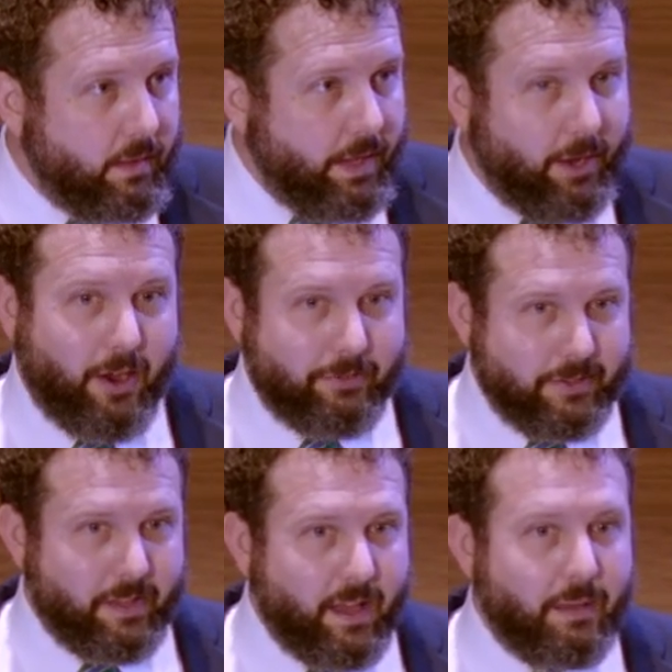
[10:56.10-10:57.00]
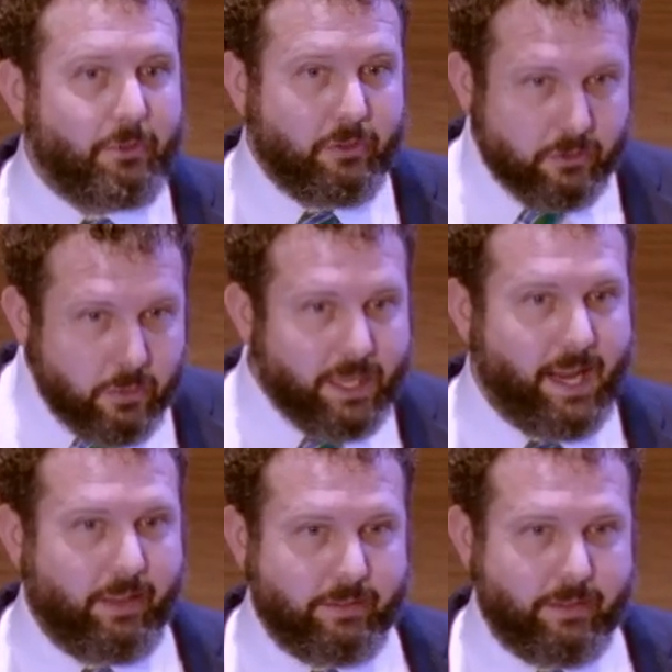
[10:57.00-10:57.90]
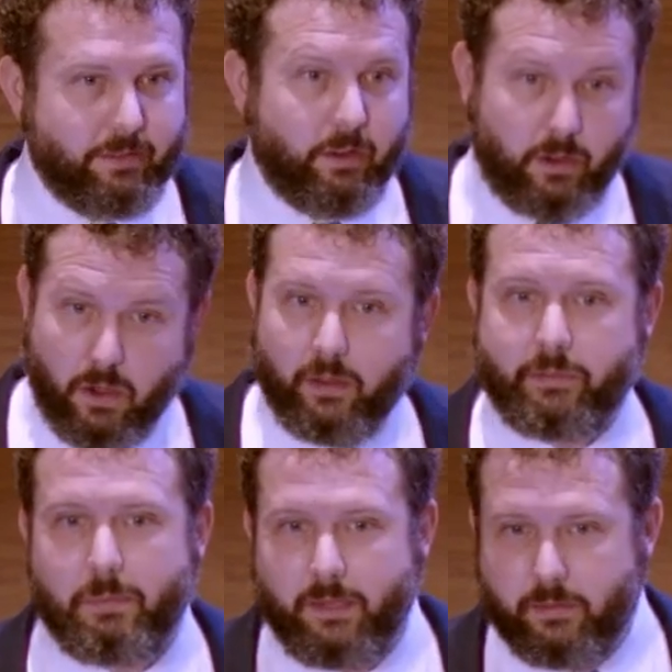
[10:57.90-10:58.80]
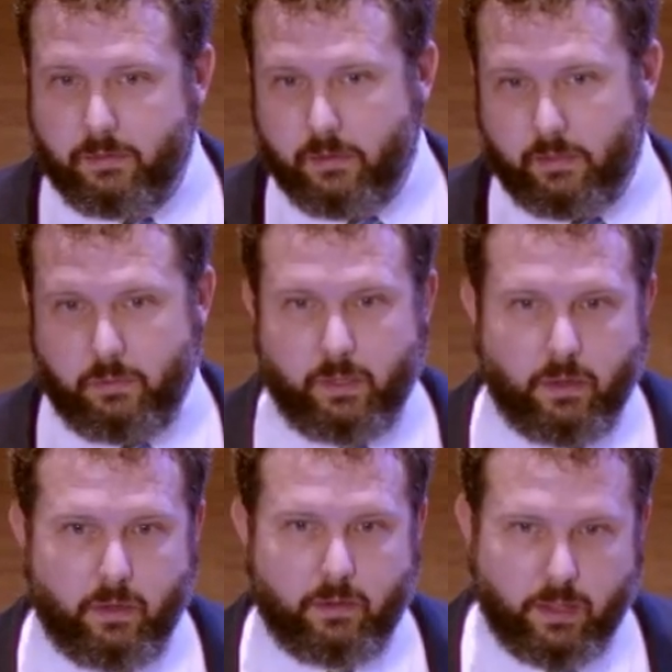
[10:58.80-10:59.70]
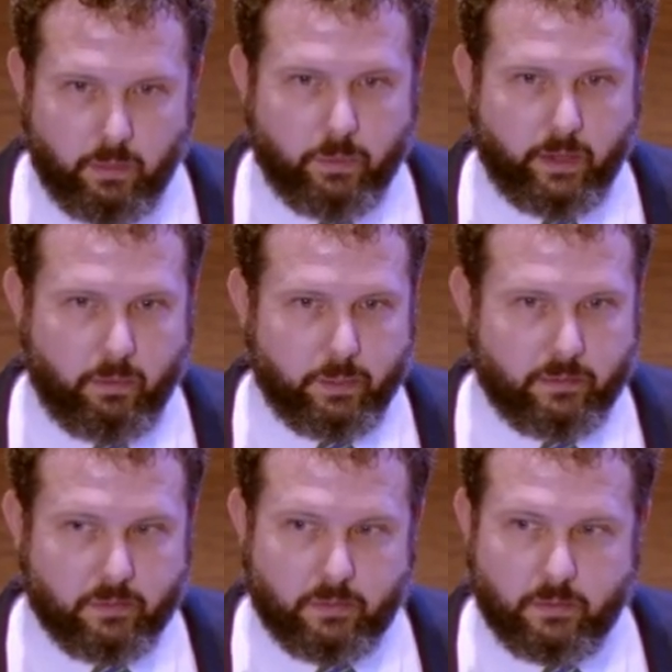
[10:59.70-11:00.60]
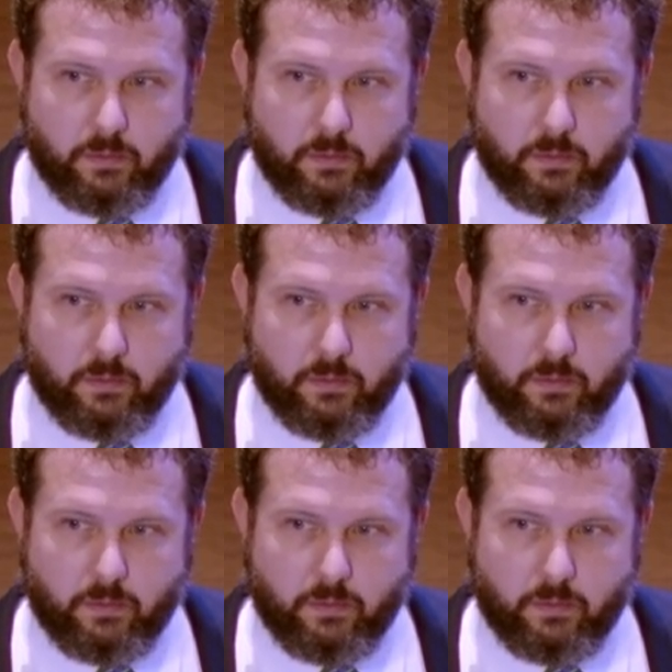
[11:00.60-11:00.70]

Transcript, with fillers: And oftentimes, you're doing analysis on a cost basis. You're not doing it on a kilowatt-hour basis.